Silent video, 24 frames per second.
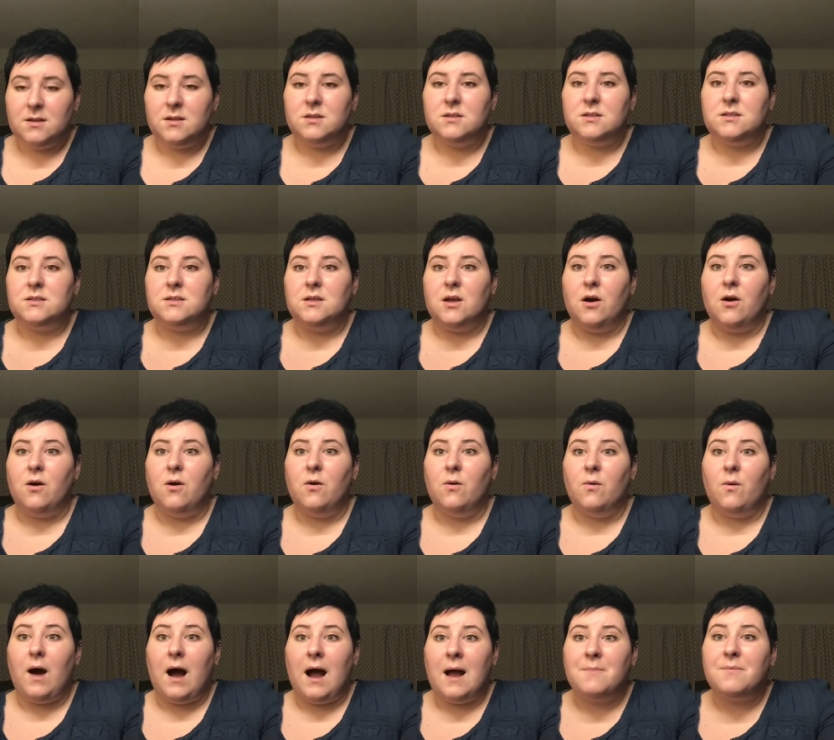So
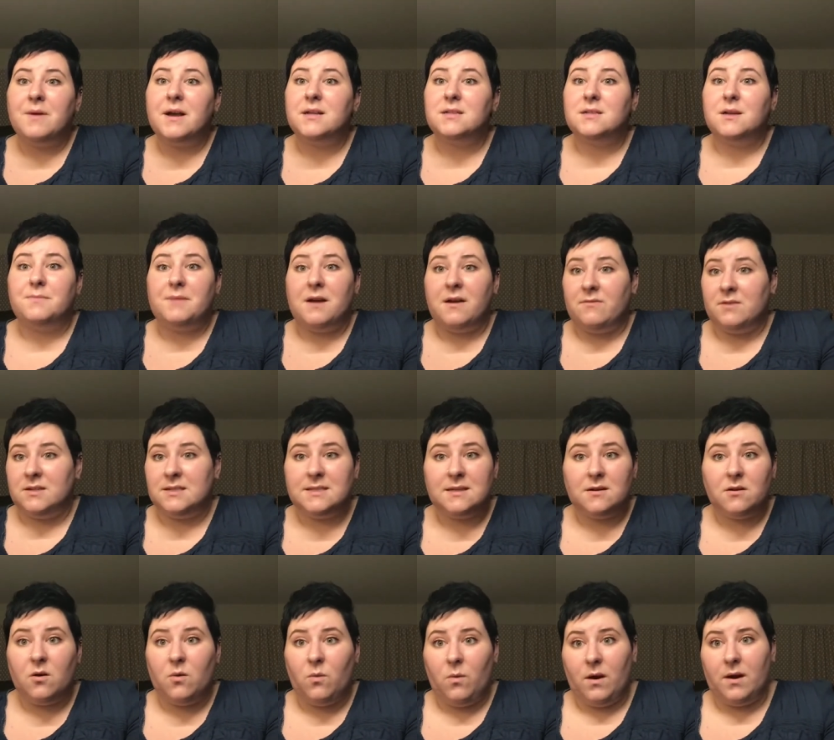I picked up every
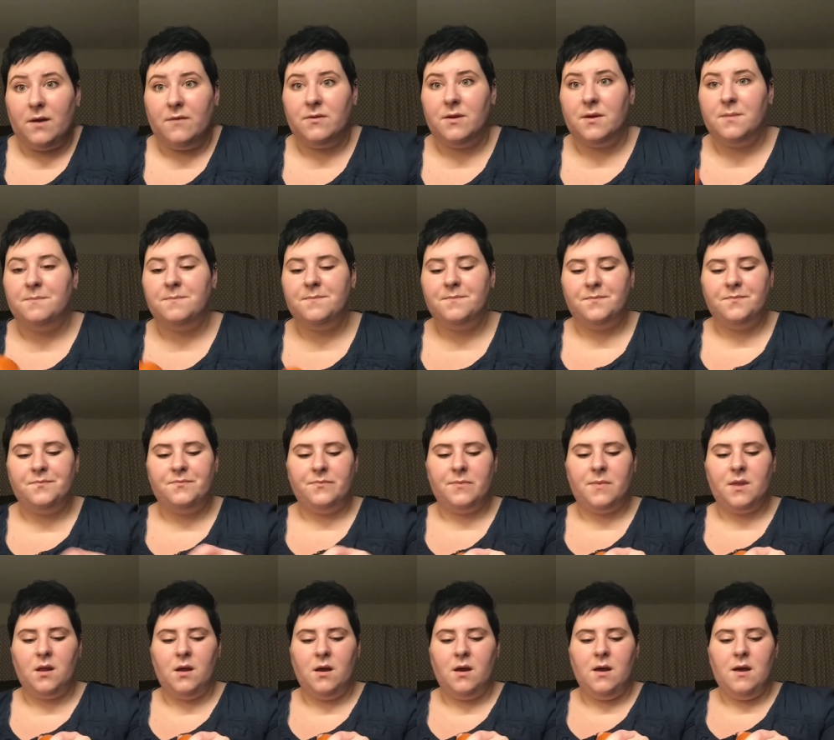single one of them.
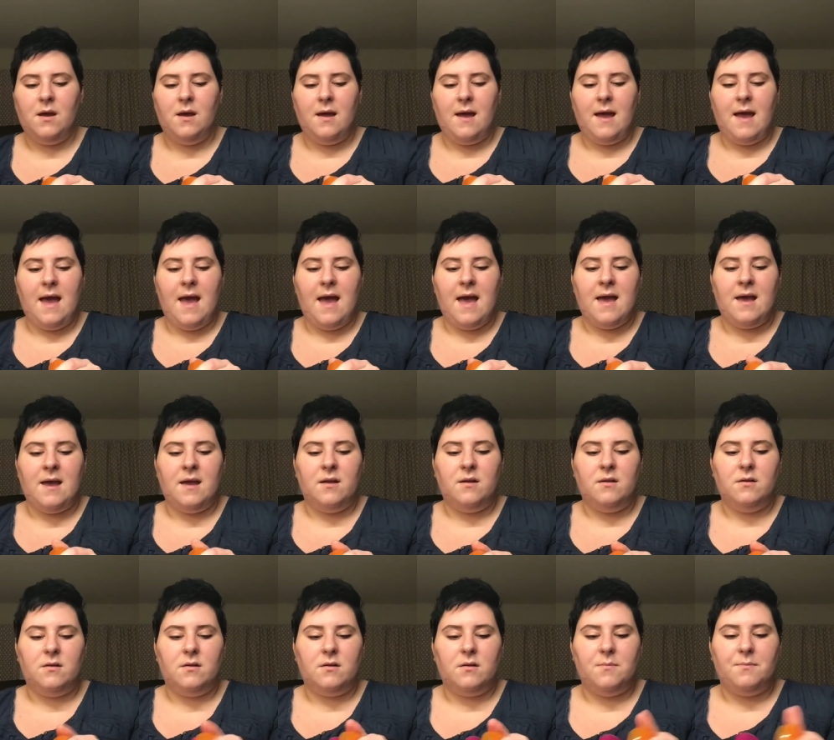
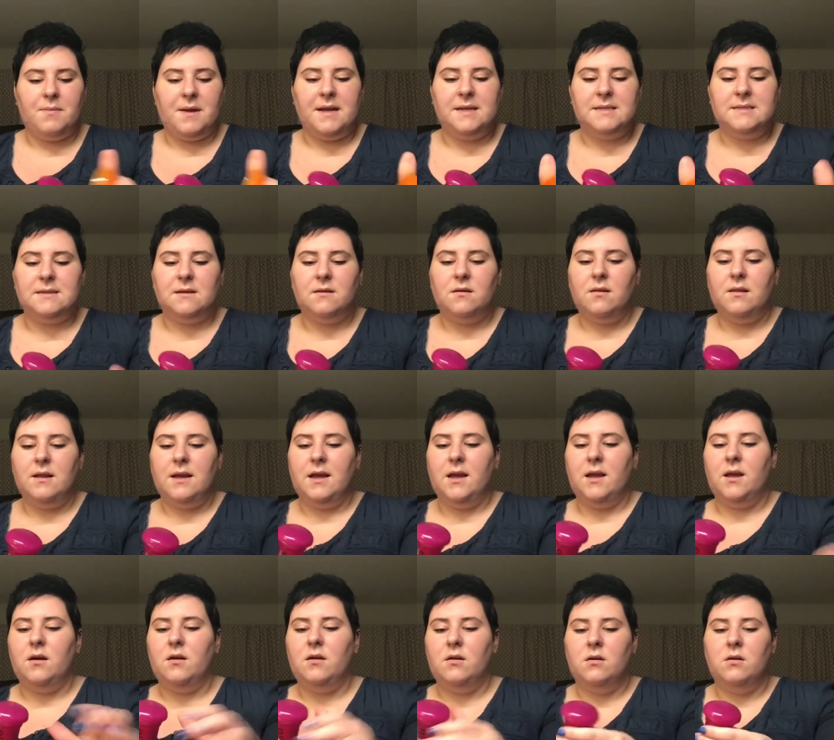And
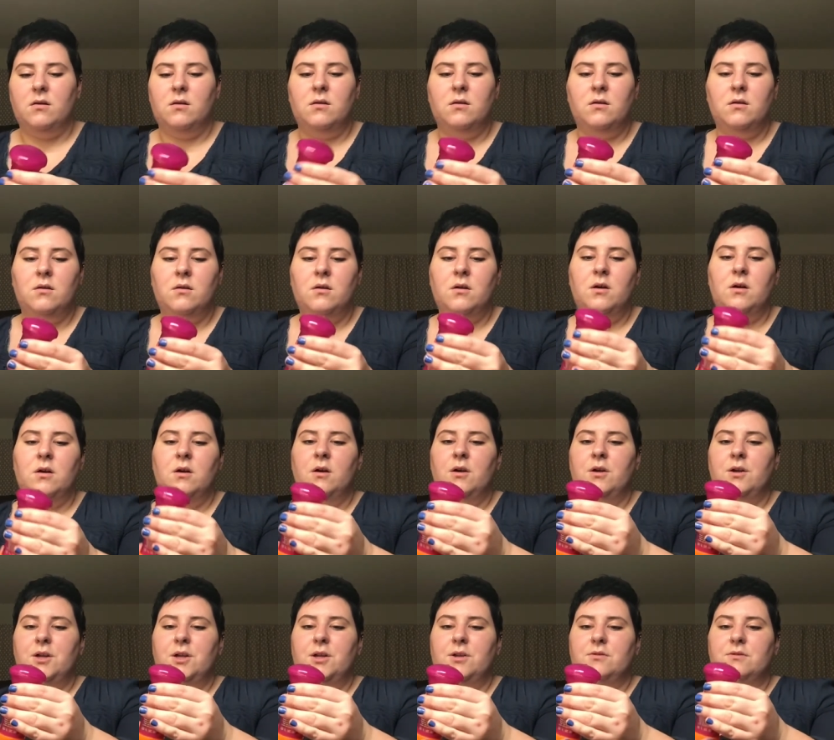basically
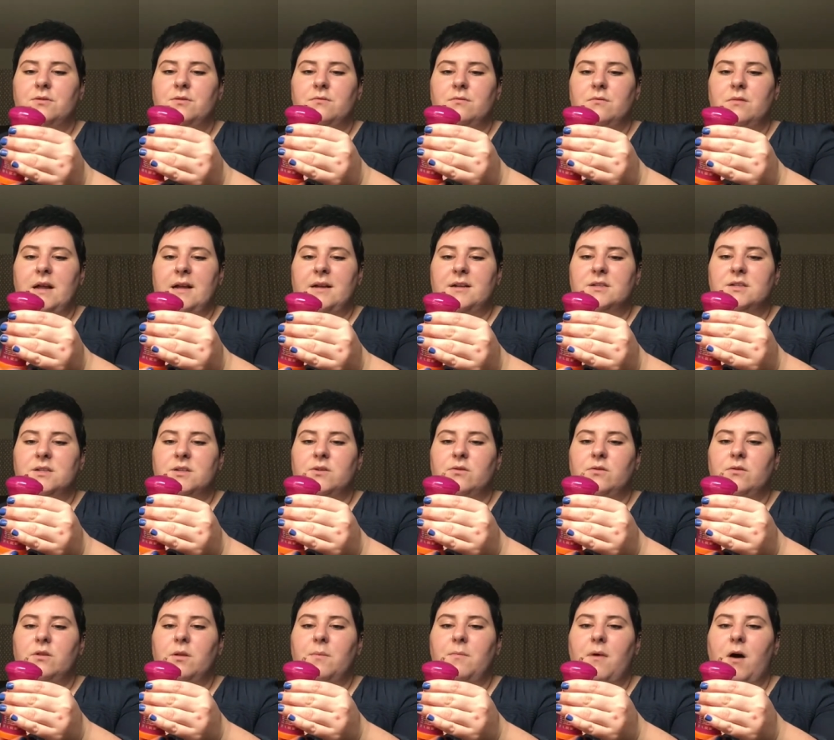you like
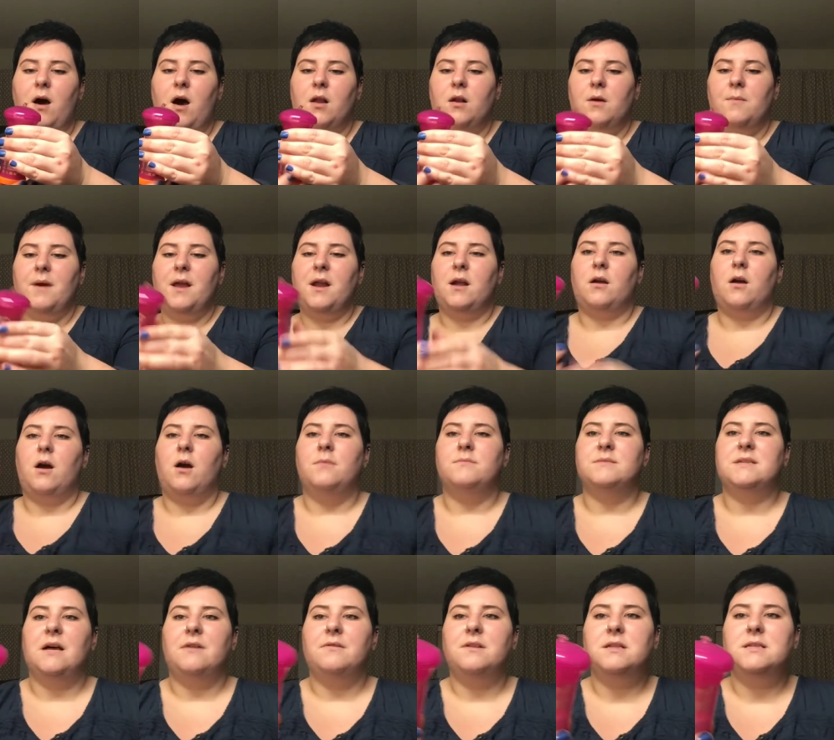screw the bottom and it
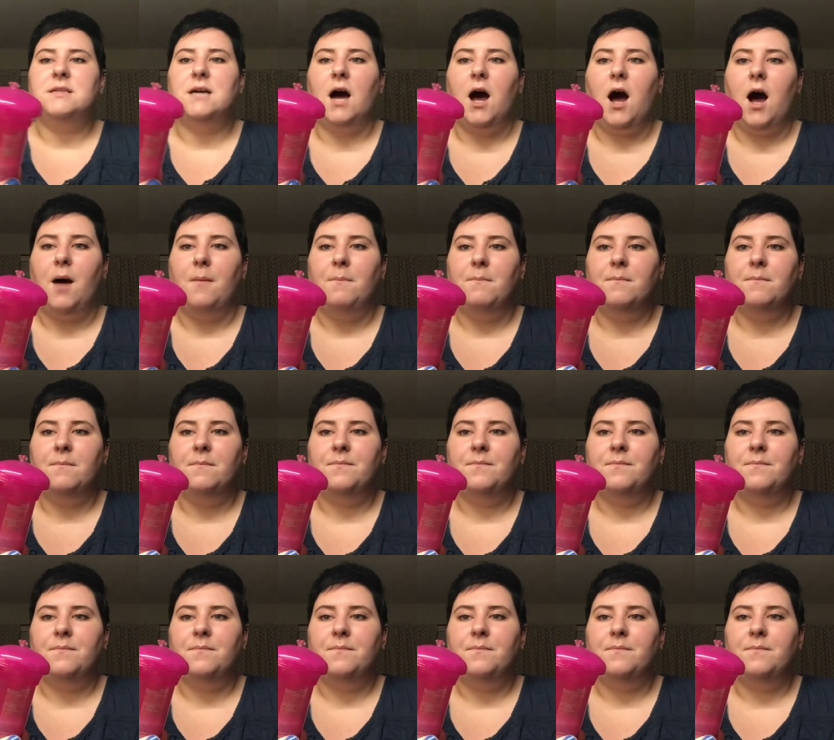comes out the top.